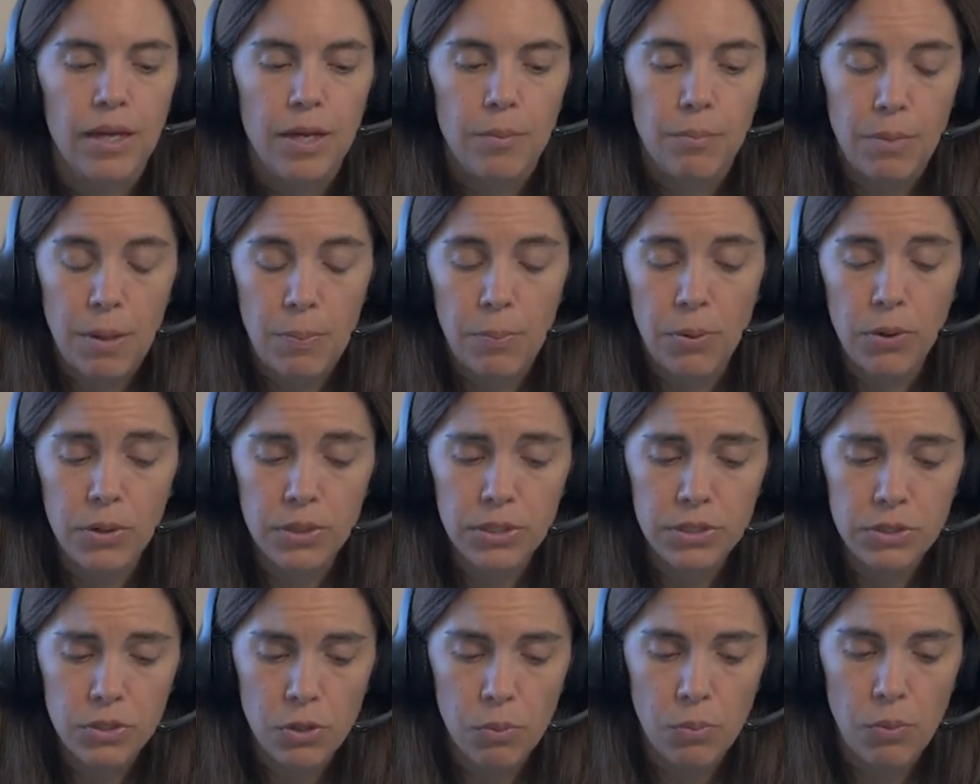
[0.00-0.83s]
My
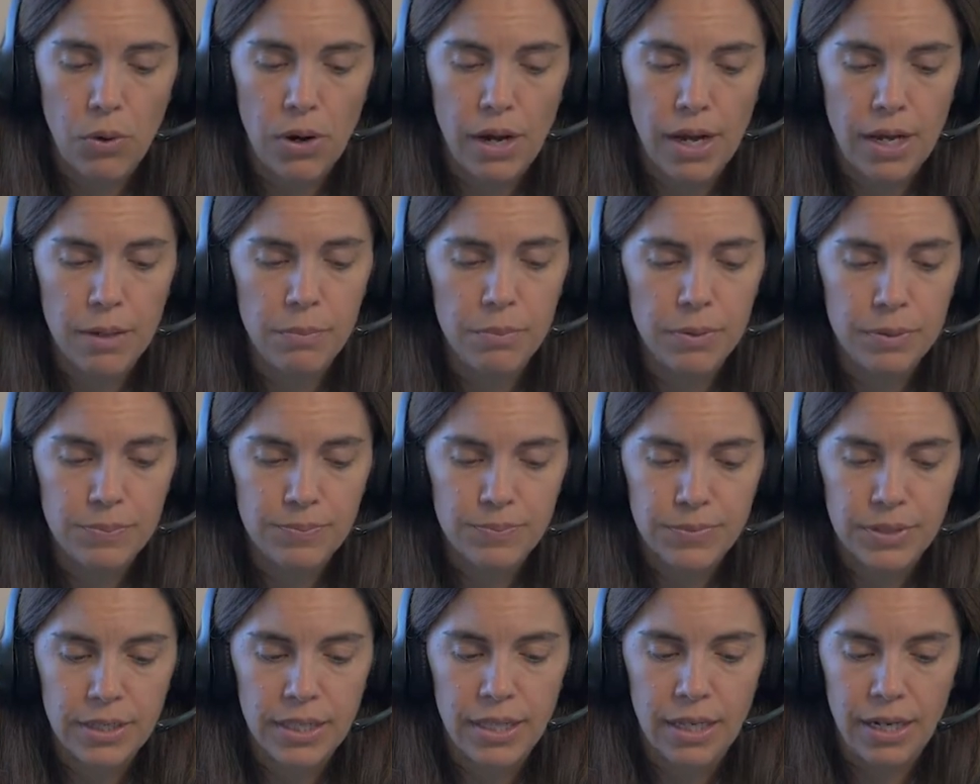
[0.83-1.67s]
personal bribe
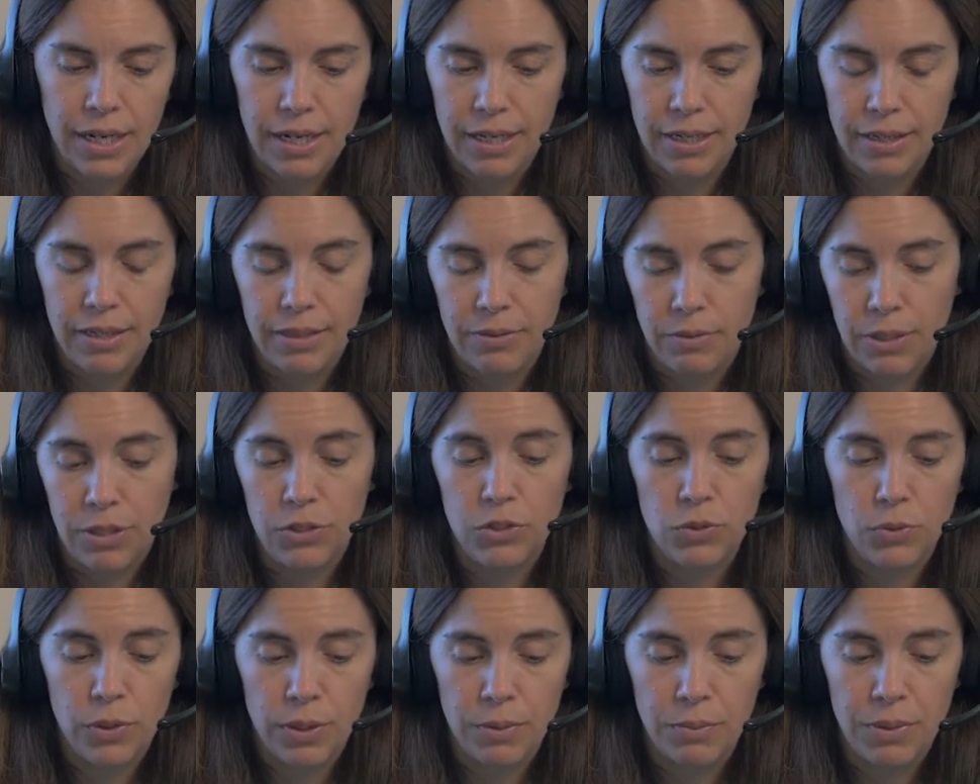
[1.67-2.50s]
that I
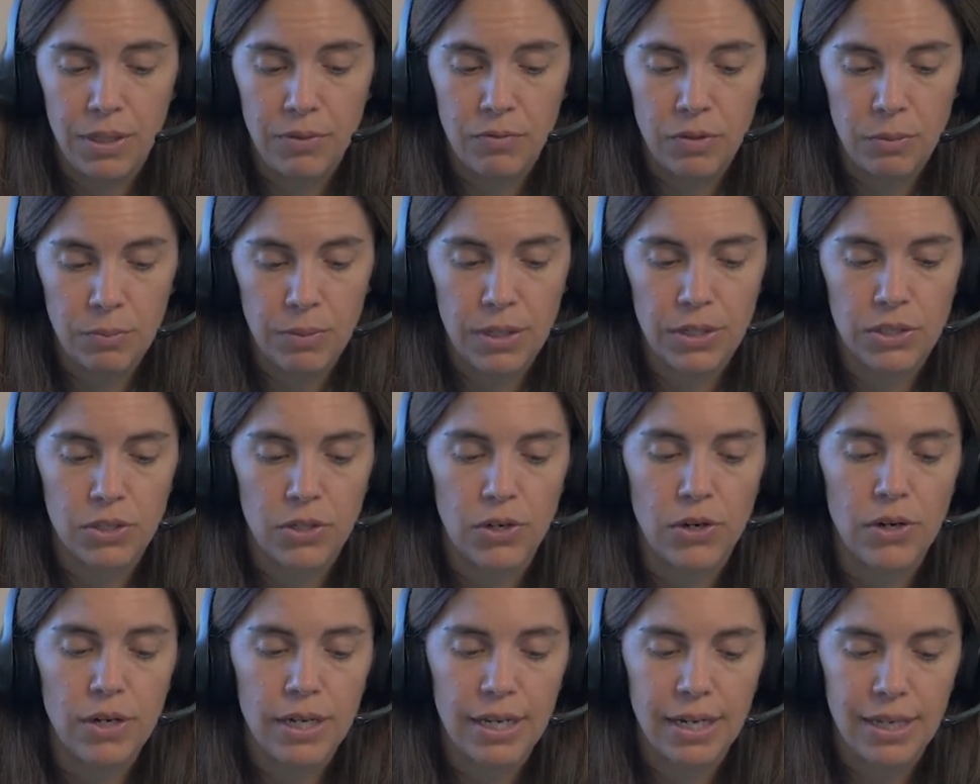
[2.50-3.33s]
enjoy giving my
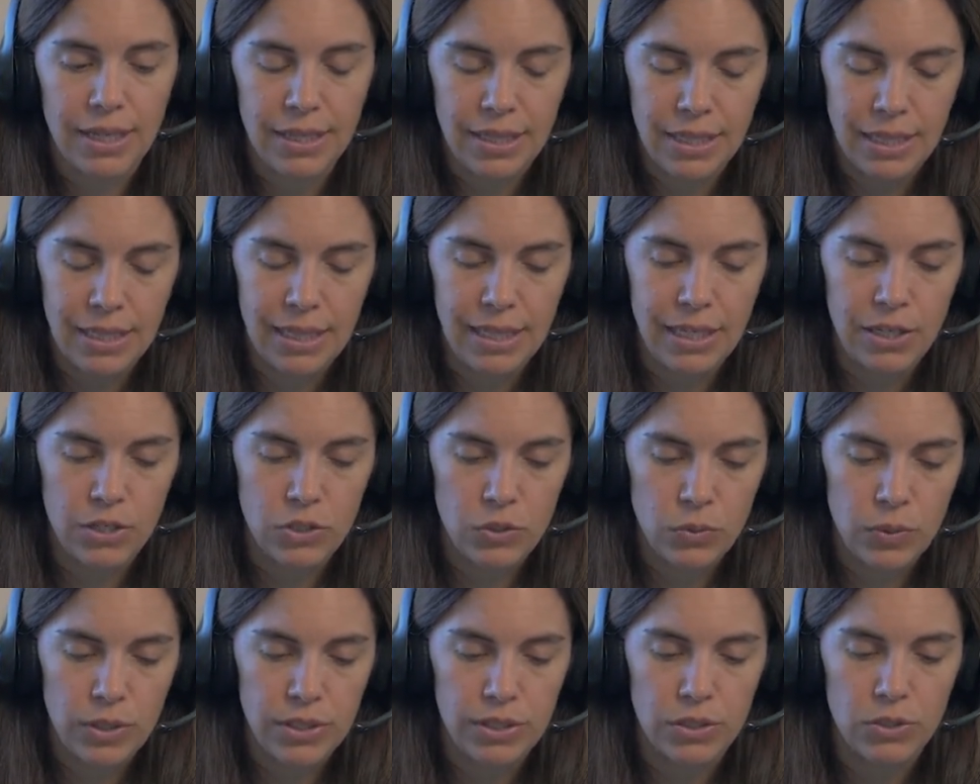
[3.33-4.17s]
dog, and I think he
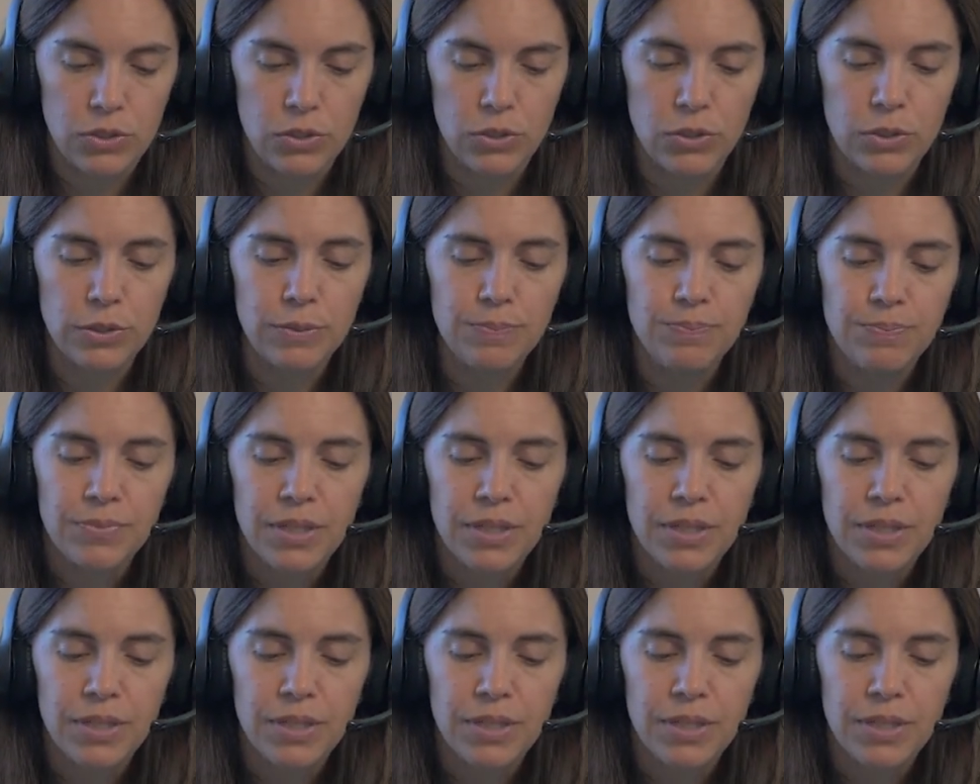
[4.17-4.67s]
enjoys it too,